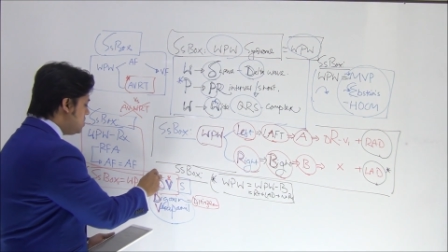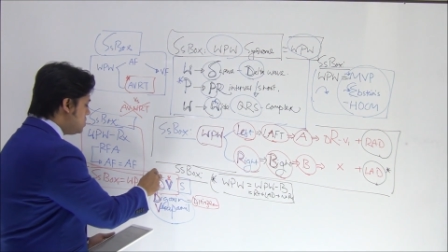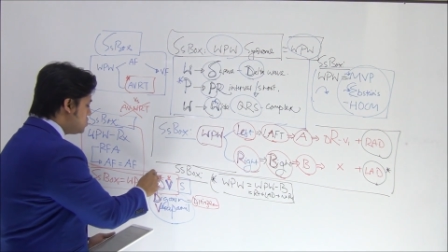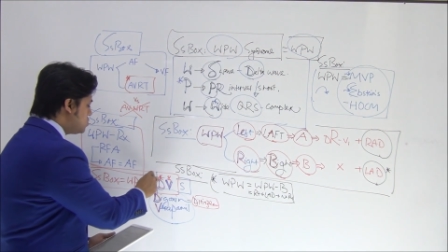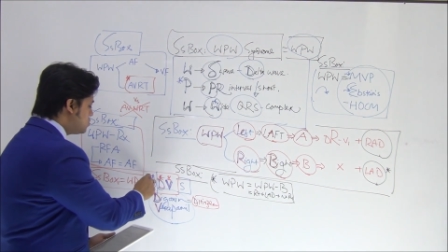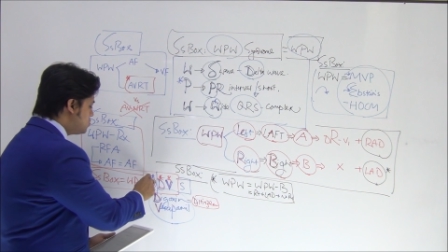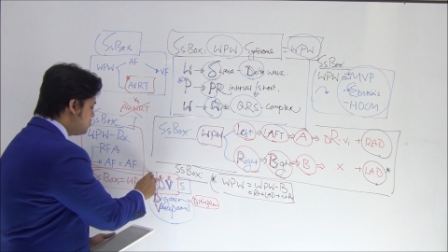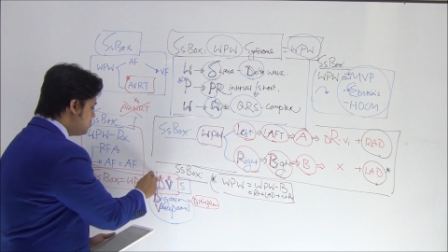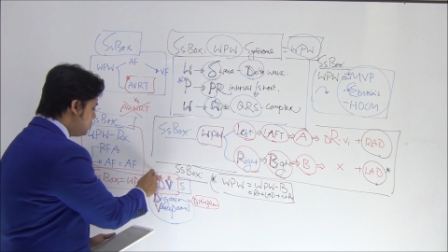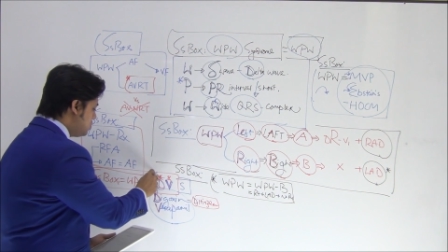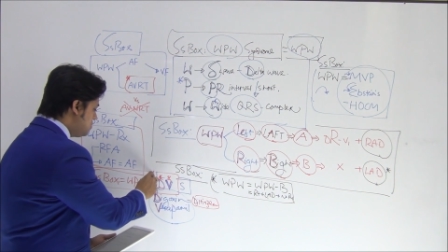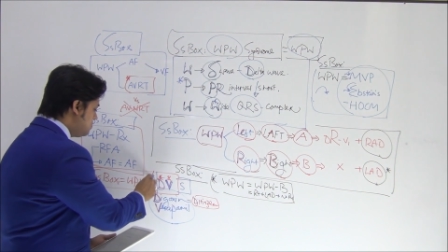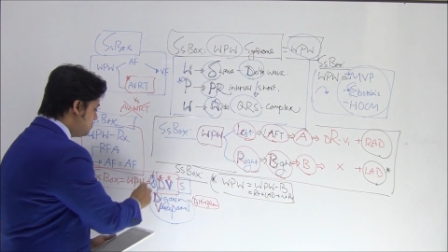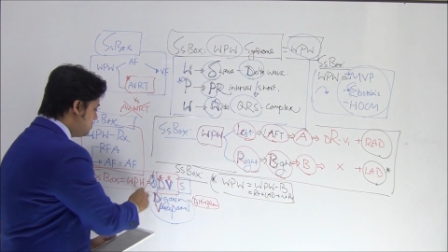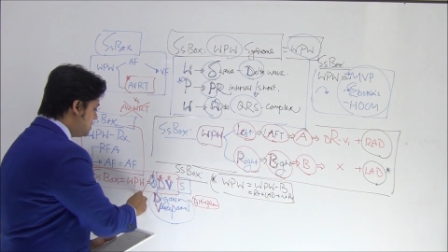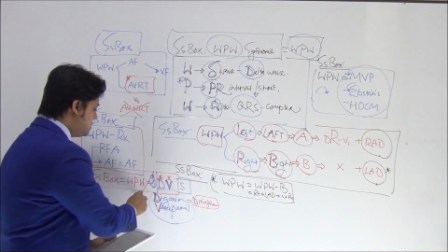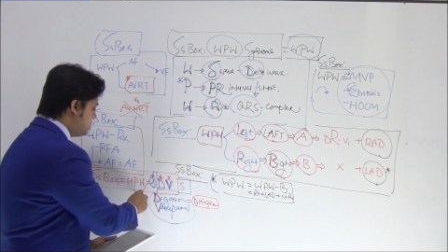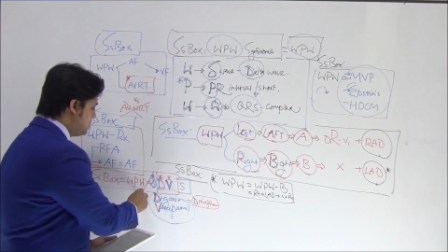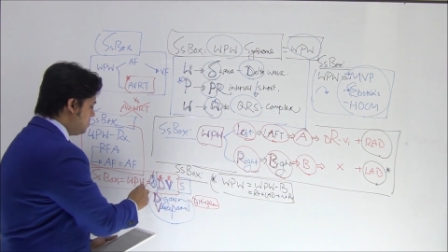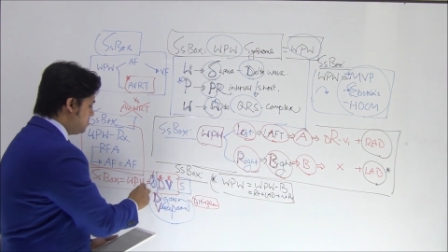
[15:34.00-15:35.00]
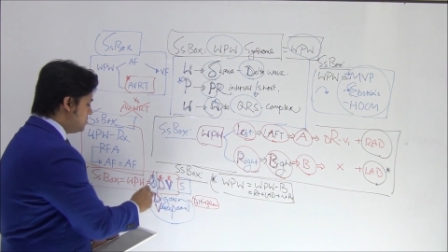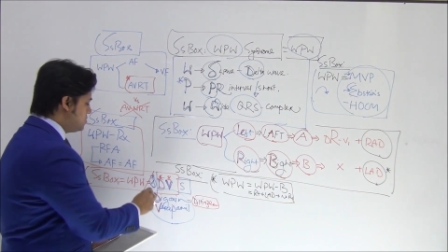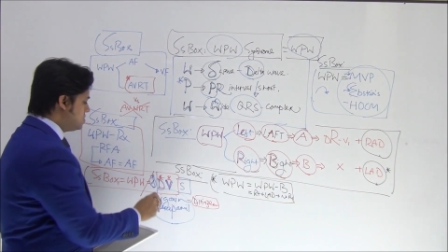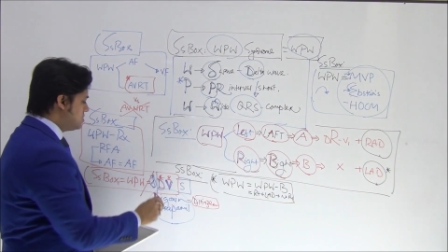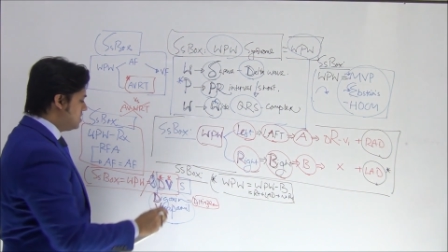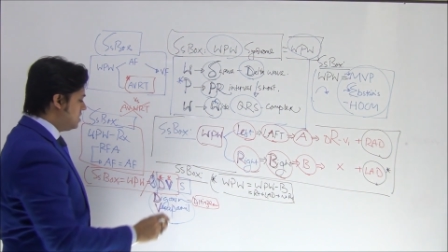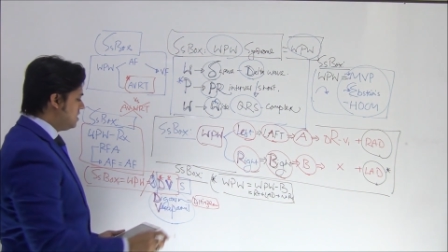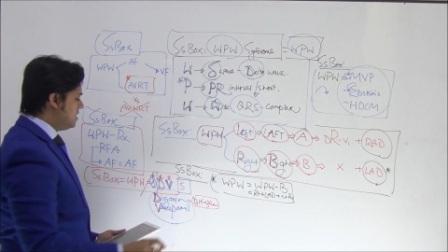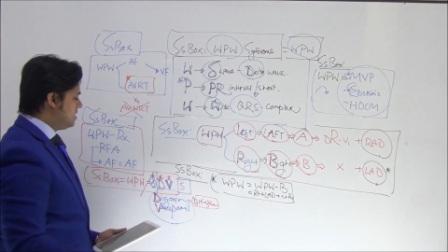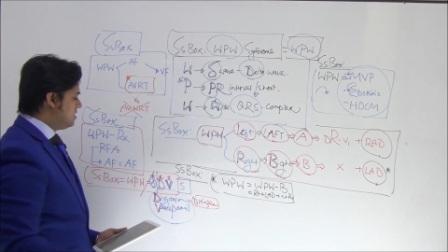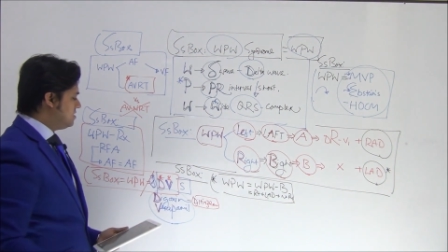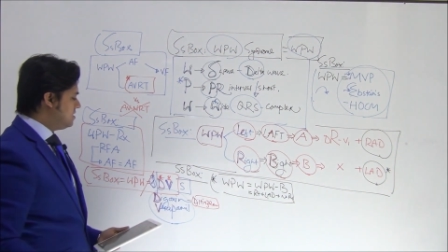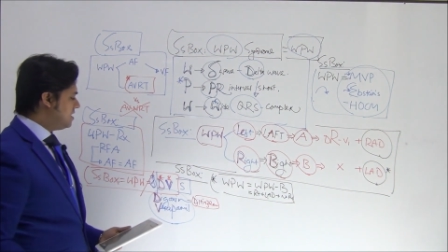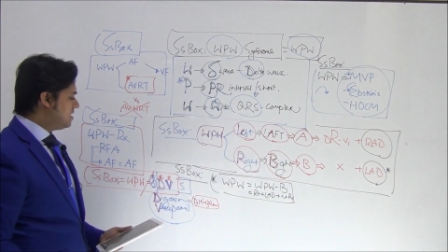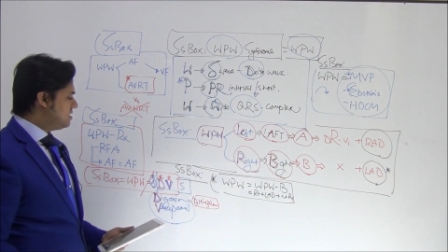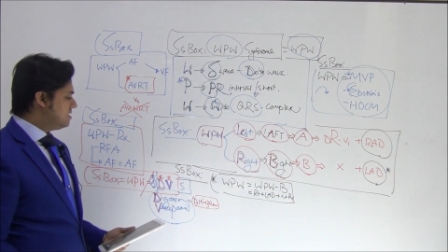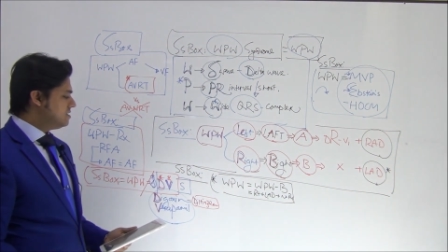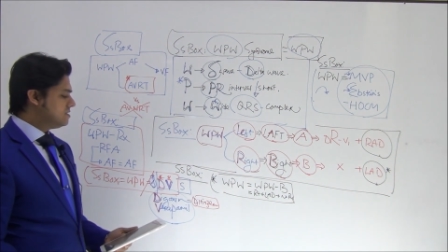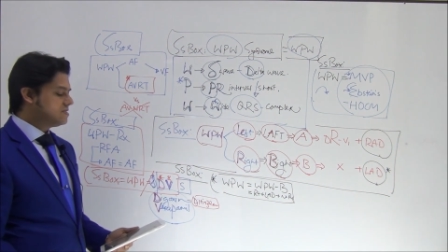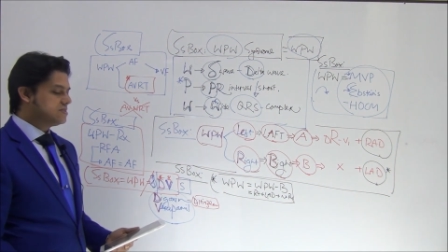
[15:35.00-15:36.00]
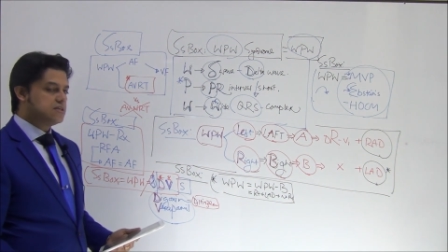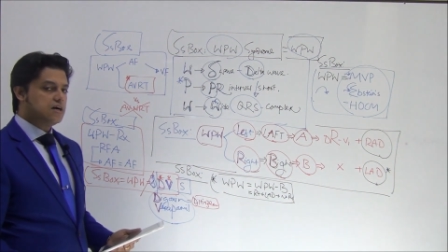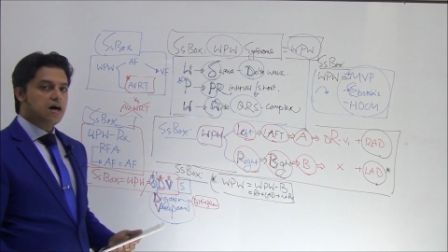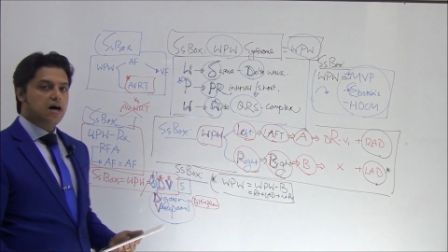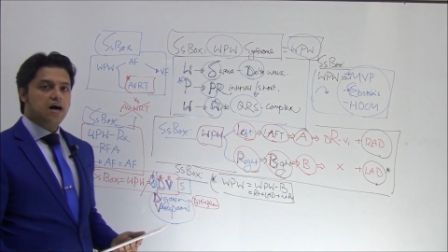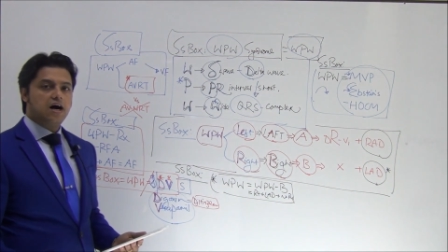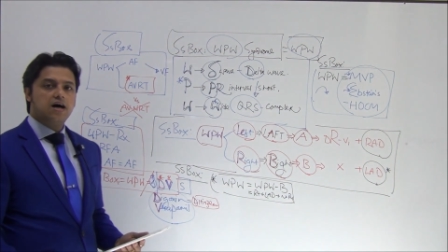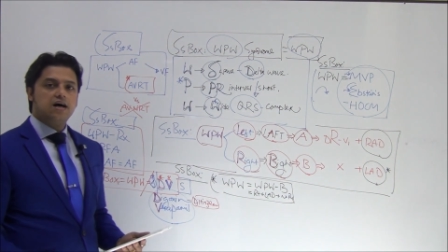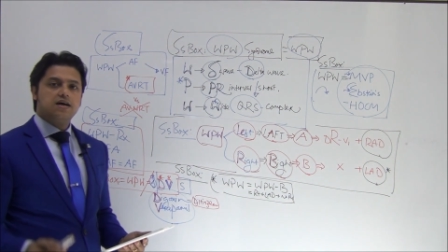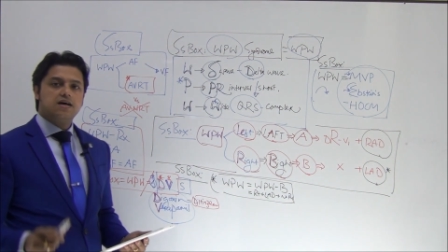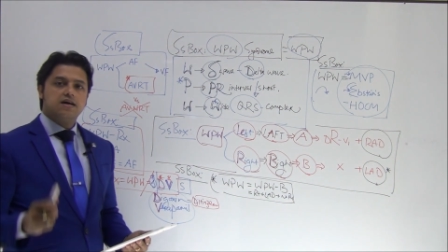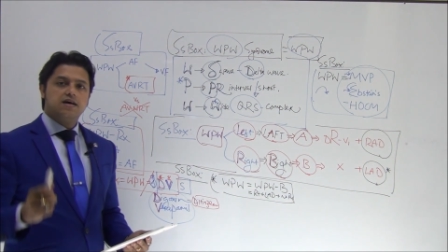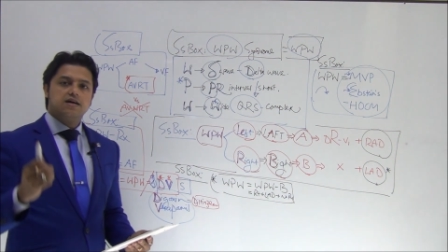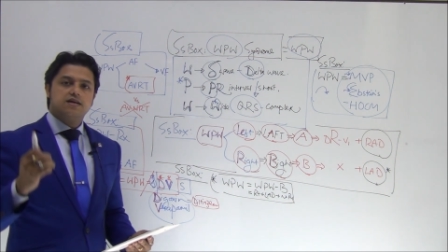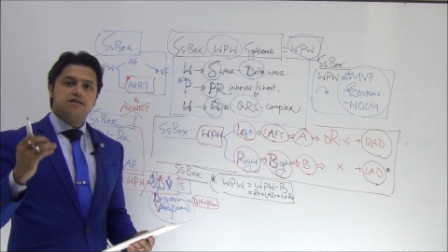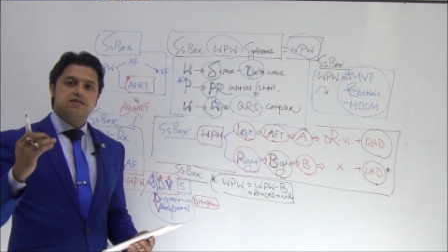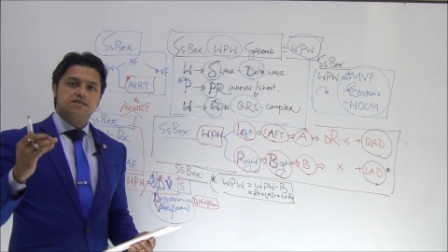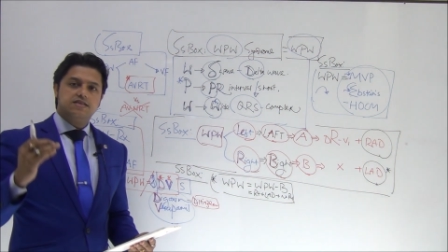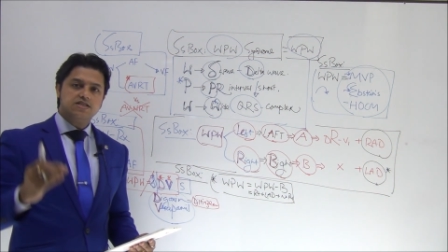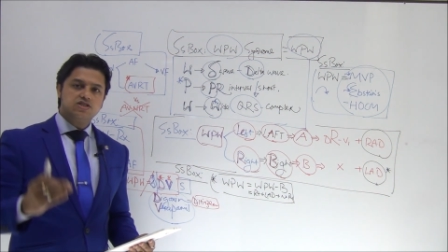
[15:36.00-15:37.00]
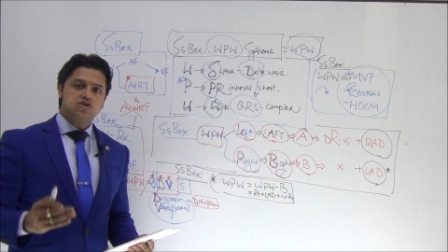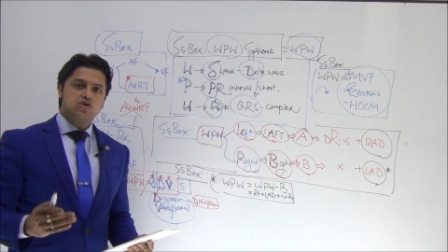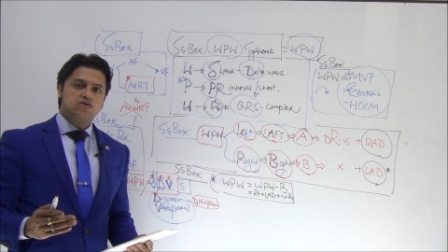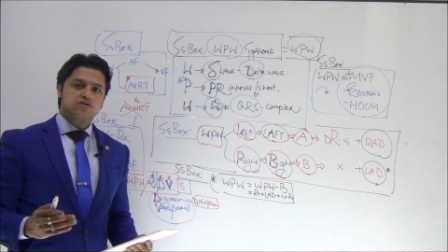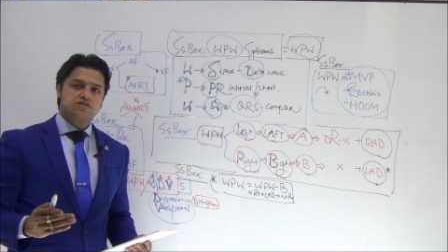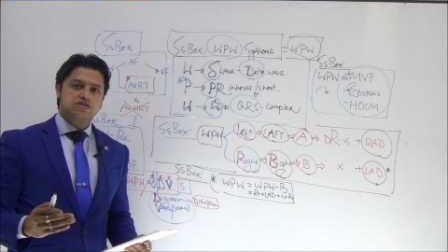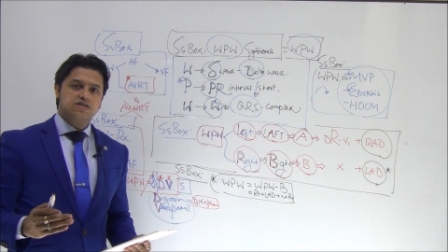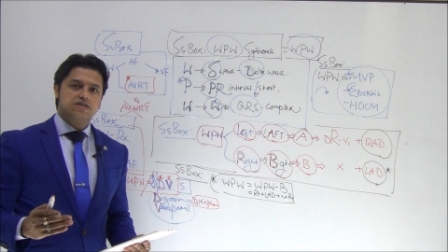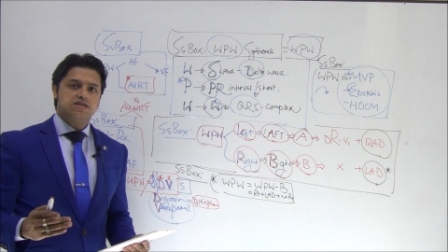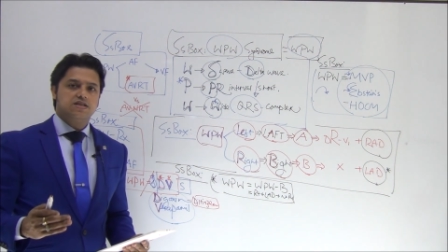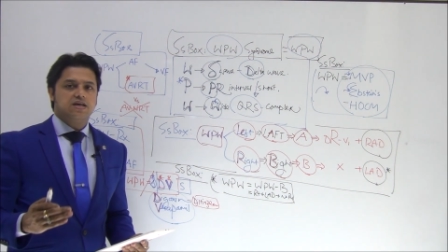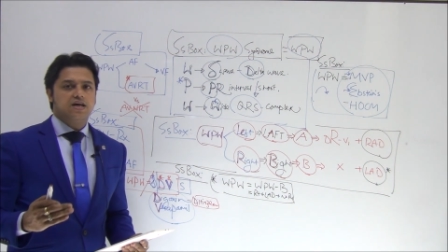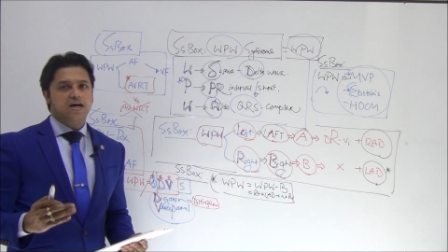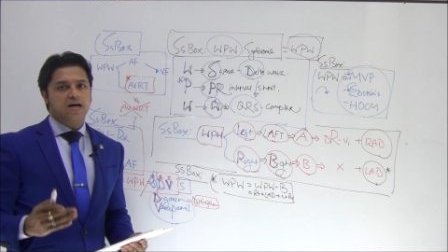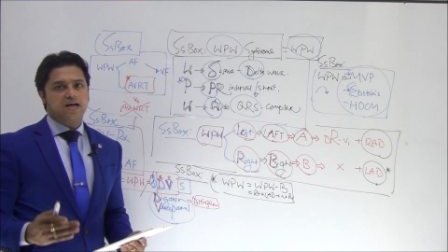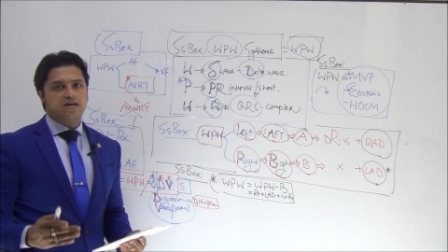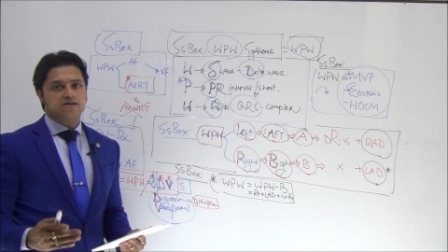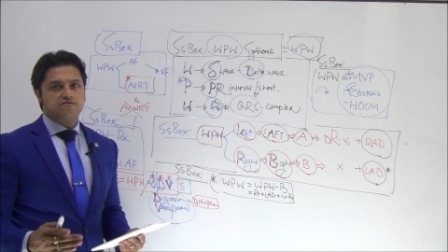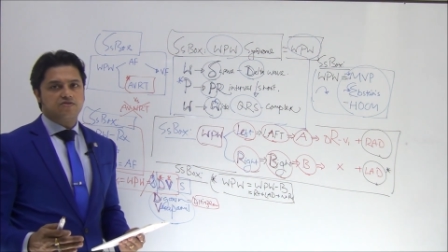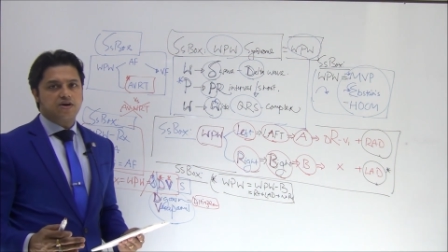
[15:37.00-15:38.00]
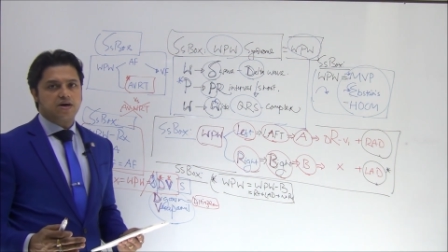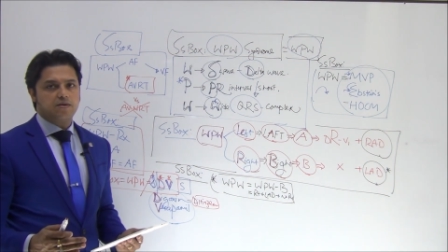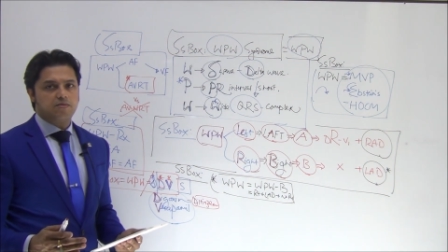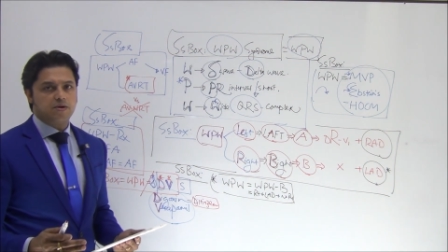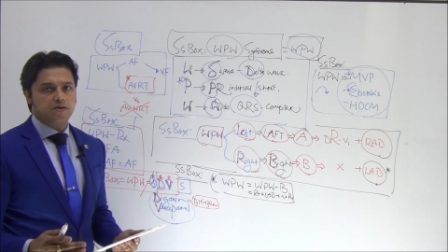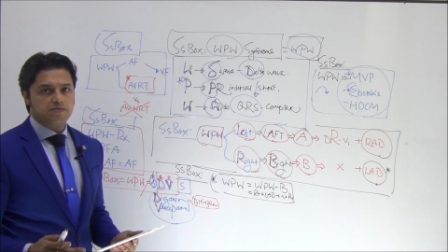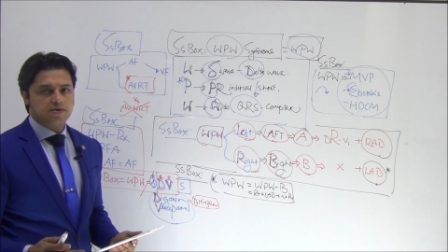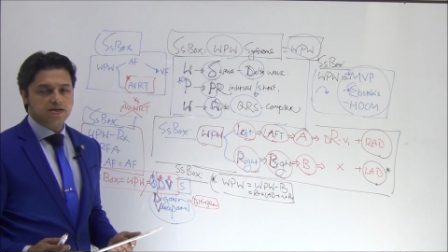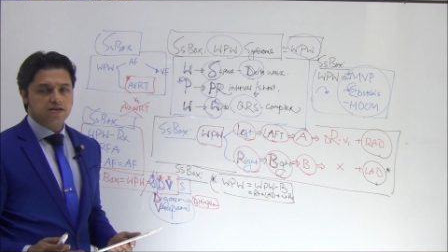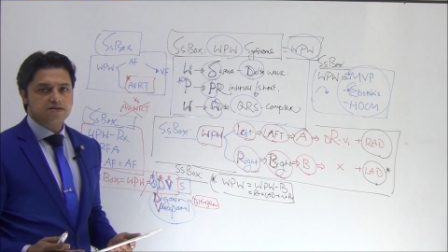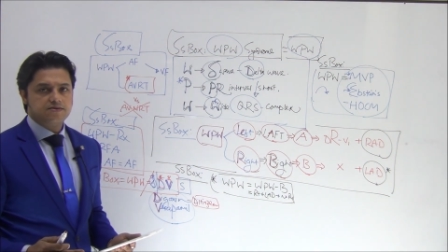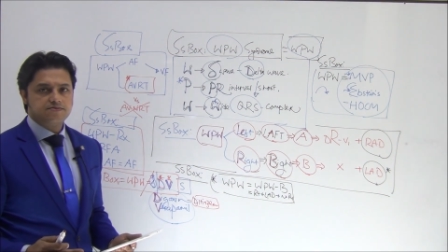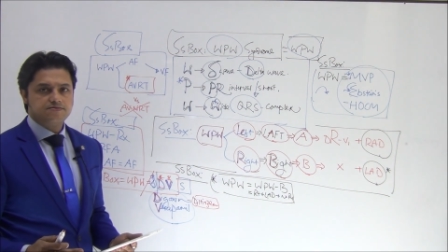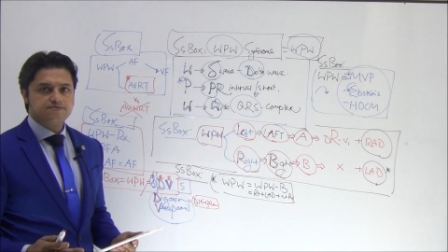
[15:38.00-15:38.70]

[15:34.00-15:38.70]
shouldn't be used, that is the digoxin and verapamil.